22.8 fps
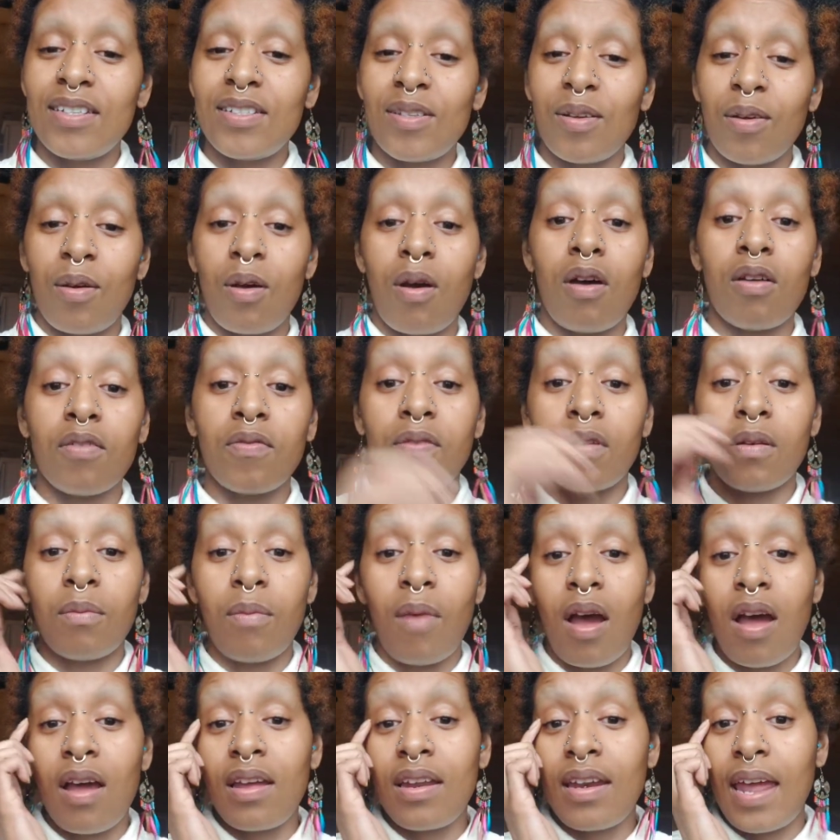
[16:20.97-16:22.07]
so-called
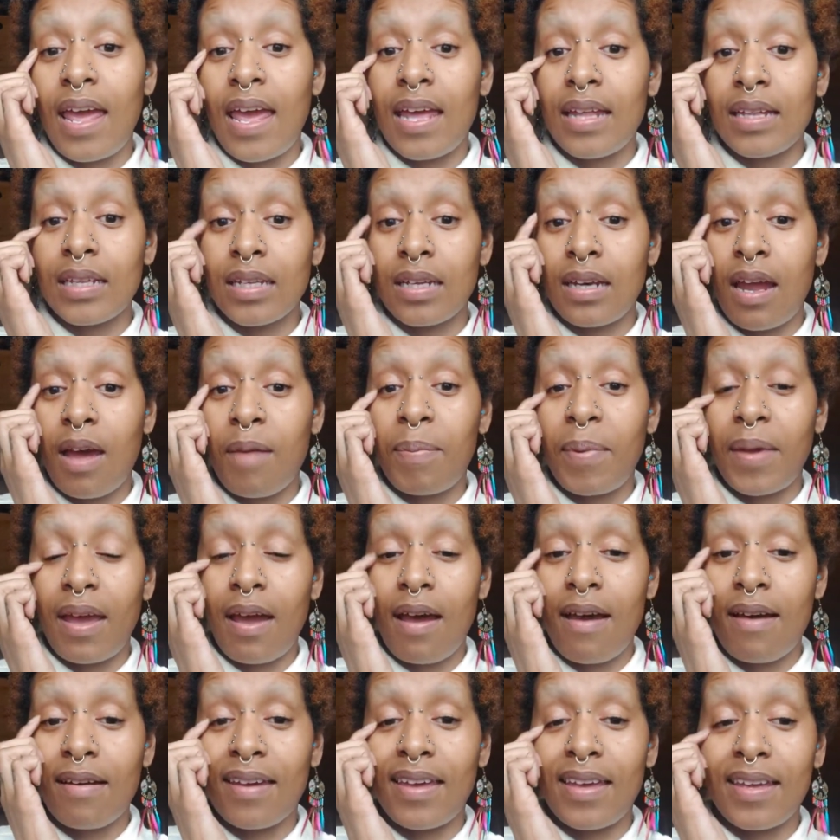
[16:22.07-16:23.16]
Vermont, and
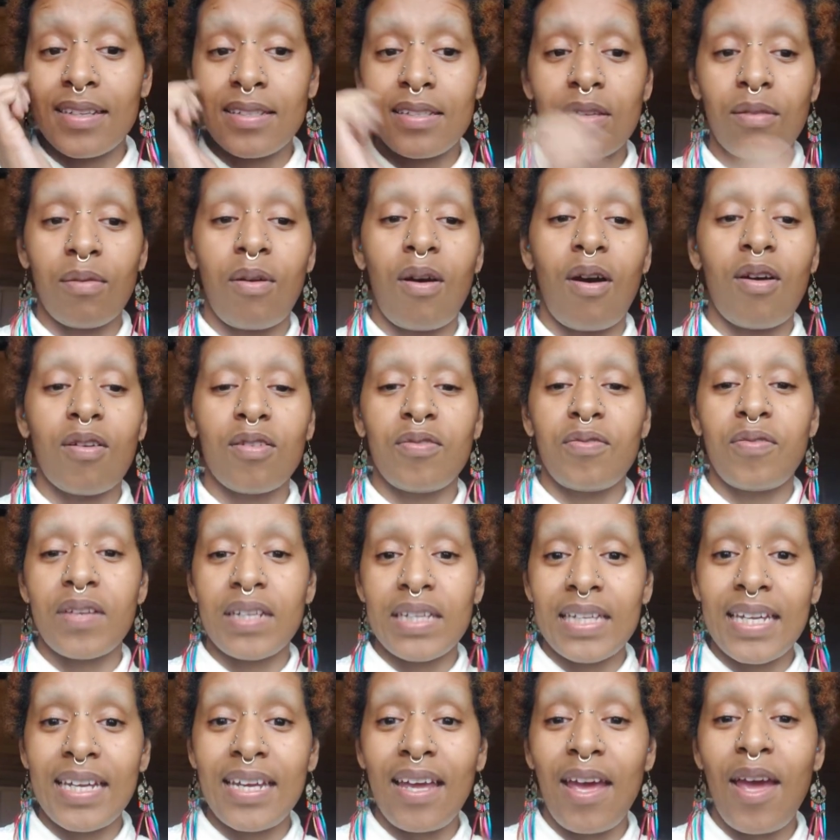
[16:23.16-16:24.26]
Lenape-Hawking, so-called
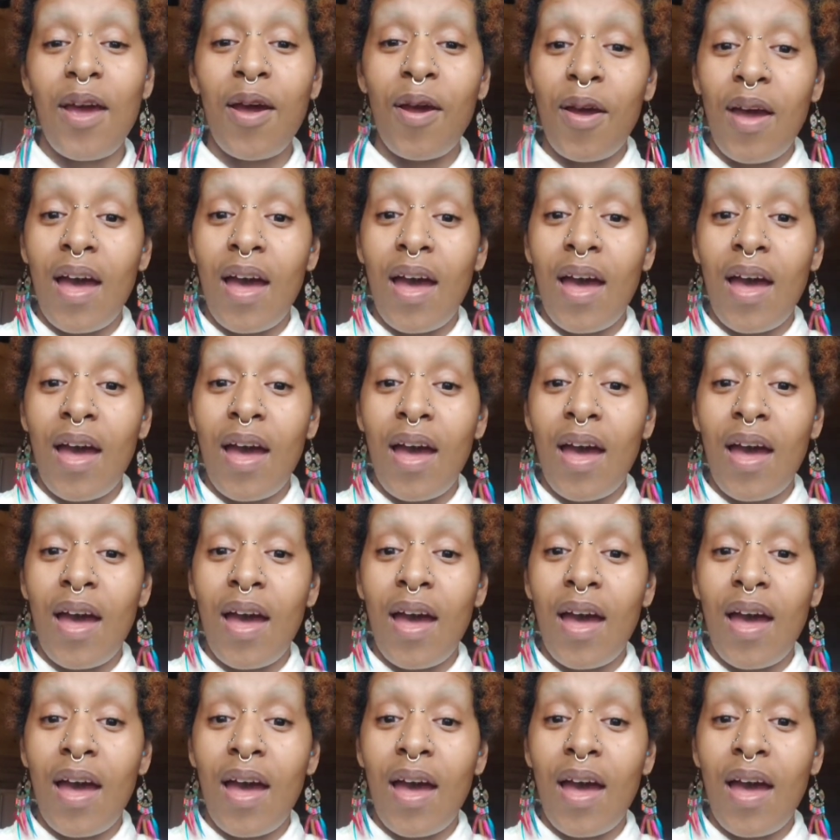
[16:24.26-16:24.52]
Philly.